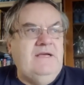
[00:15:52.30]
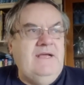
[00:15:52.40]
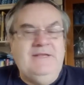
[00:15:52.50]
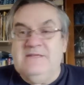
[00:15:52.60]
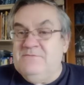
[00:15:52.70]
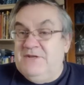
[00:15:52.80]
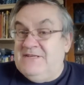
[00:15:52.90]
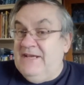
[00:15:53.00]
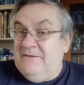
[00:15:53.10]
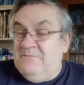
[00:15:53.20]
he doesn't want
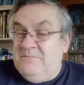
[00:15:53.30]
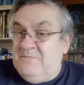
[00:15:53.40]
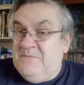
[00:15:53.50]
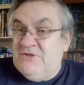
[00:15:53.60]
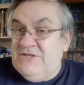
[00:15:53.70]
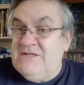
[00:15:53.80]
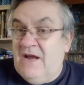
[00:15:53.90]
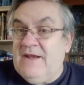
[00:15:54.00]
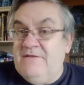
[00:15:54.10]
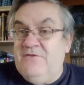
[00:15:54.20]
to push his
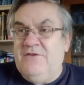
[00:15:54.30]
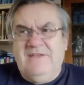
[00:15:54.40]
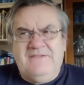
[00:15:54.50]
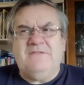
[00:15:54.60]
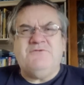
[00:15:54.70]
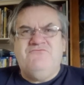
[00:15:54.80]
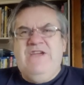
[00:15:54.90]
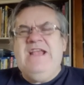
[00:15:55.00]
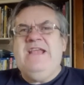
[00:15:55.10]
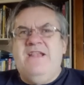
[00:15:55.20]
luck any further. I thought that was
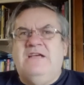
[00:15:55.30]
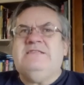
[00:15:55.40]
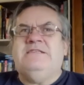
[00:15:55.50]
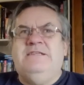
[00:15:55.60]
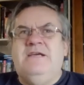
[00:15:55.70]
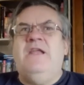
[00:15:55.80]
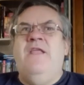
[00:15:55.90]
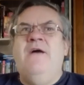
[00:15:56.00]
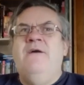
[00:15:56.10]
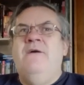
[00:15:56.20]
really nicely
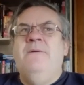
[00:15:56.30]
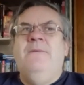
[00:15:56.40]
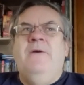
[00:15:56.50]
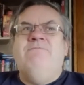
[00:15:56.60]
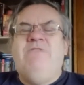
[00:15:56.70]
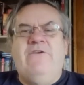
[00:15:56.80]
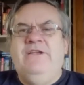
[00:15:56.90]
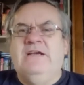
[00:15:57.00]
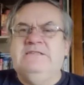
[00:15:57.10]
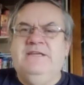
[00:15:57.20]
done.
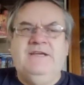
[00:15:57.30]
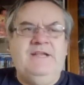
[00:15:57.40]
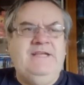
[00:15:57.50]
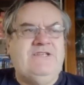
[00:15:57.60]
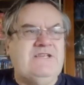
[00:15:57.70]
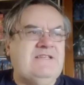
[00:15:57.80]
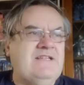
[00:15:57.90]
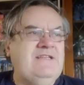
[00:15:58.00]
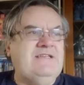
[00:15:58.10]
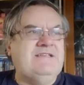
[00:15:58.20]
Very nicely done. He just
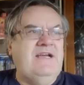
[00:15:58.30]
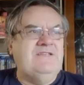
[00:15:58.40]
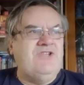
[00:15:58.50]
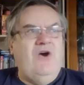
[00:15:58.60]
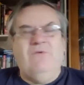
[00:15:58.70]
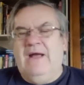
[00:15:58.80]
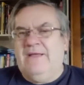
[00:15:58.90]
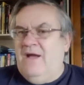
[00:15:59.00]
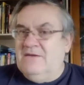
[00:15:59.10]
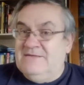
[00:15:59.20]
suddenly decides, no, I
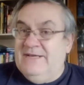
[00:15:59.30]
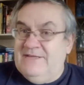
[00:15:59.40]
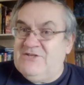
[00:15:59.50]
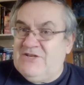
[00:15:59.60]
can't take these